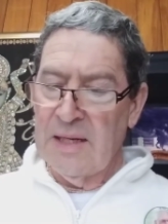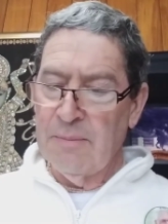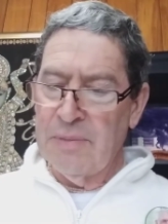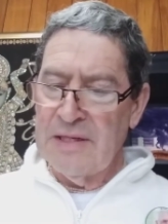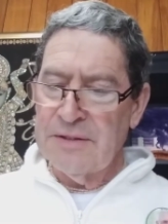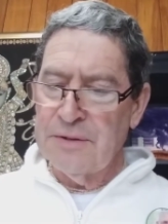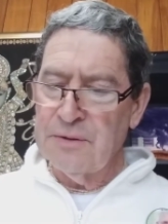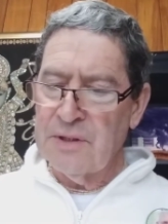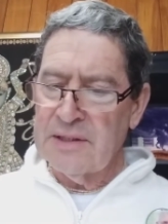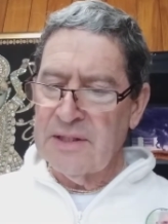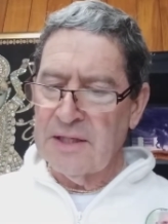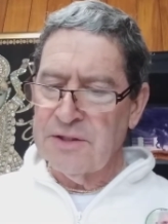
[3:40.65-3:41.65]
Please do
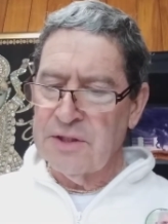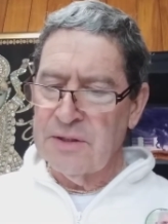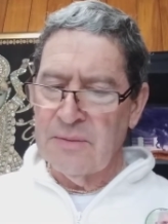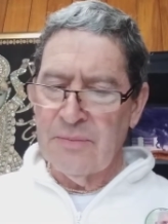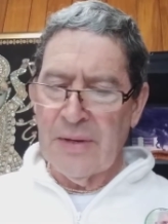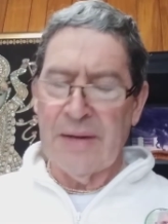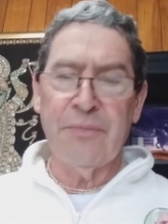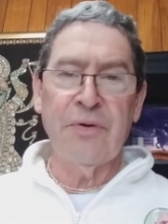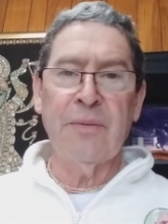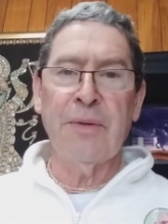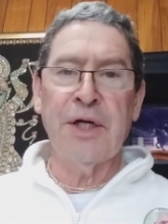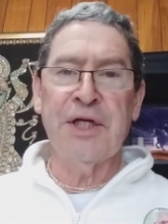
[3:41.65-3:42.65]
not touch my pure
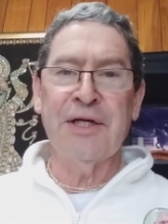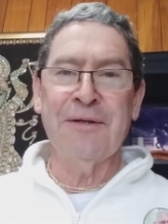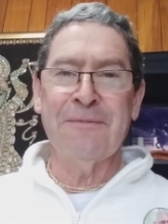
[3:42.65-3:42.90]
body.